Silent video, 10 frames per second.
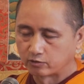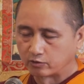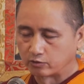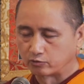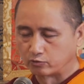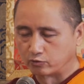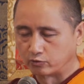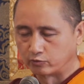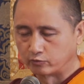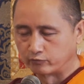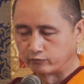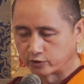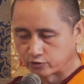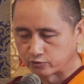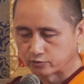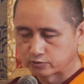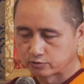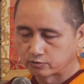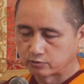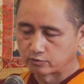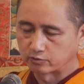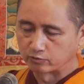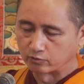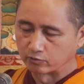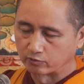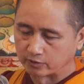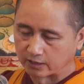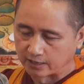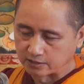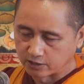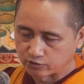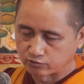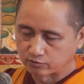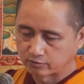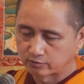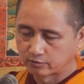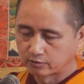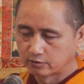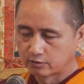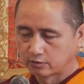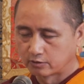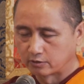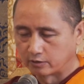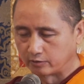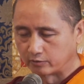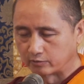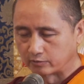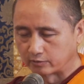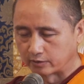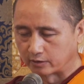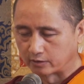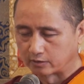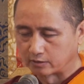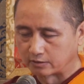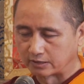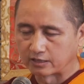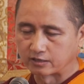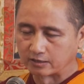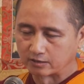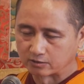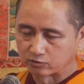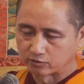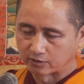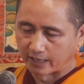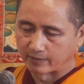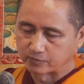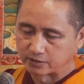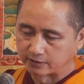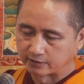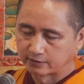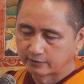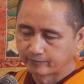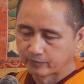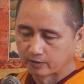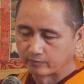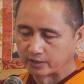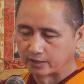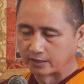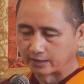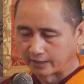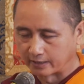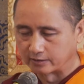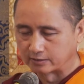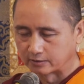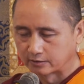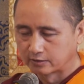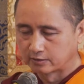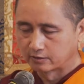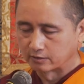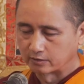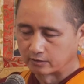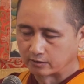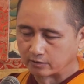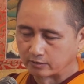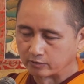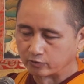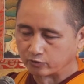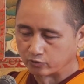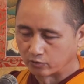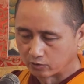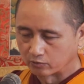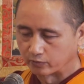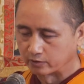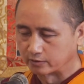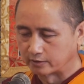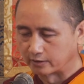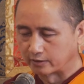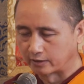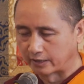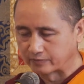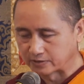uh, no virtues, no realization, you know, uh, nothing, total empty. But then again, uh, you know, you all will uh, have